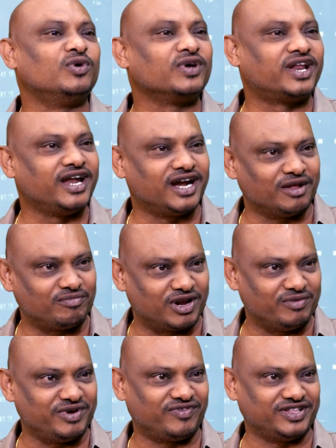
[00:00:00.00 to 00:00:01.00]
going to create
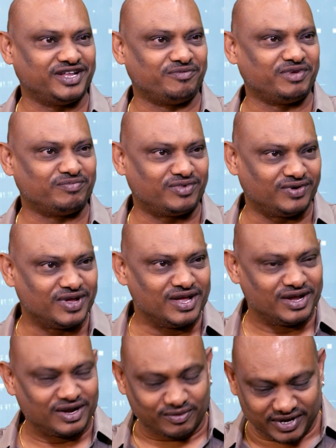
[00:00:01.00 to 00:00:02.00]
employment for other people,
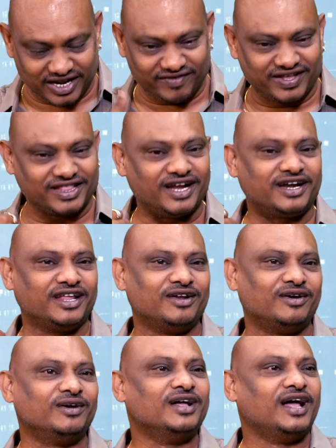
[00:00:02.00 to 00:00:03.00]
believing that
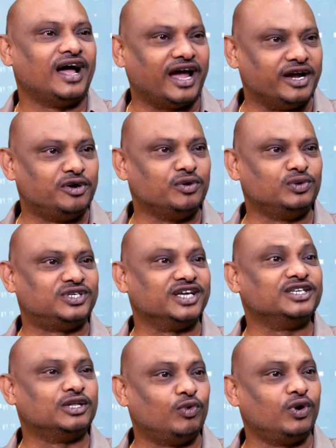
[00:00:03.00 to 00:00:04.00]
I do
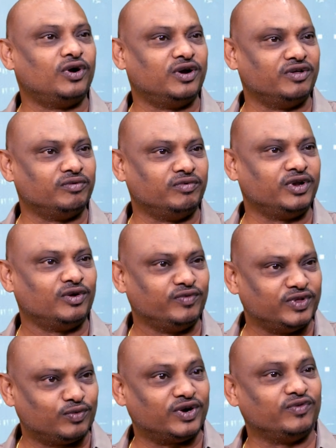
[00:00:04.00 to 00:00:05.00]
change the world,
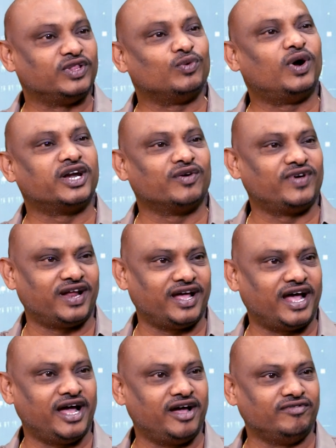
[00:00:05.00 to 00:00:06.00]
with whatever I
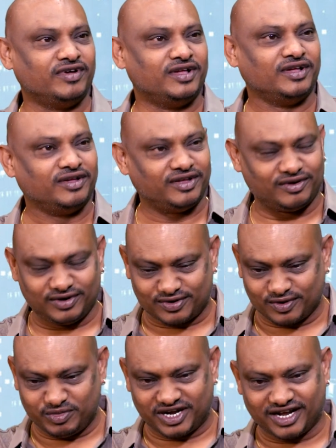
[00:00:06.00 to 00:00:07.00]
have. It
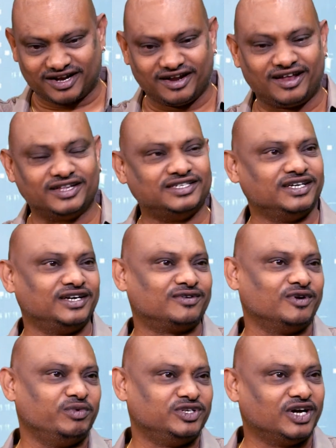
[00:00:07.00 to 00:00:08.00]
could be technology, it
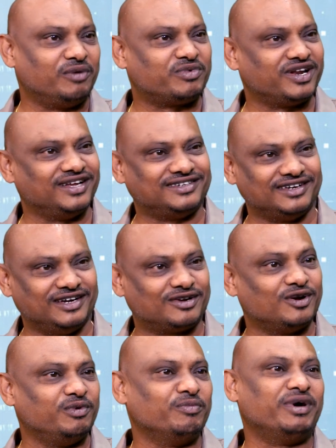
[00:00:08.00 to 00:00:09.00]
could be job creation, it
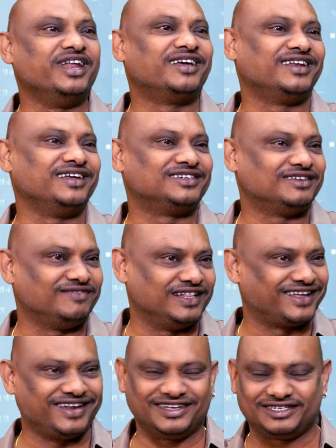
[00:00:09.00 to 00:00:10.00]
could be money creation,
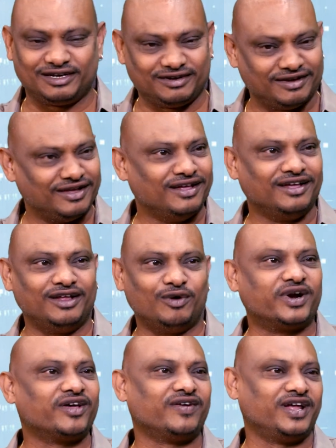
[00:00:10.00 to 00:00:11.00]
wealth creation,
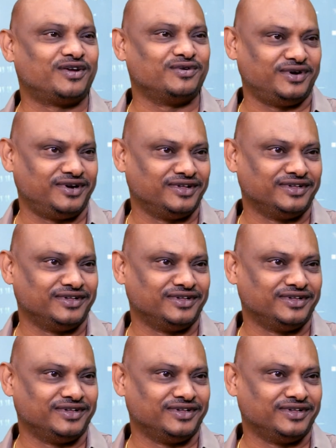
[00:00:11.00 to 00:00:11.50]
whatever I could.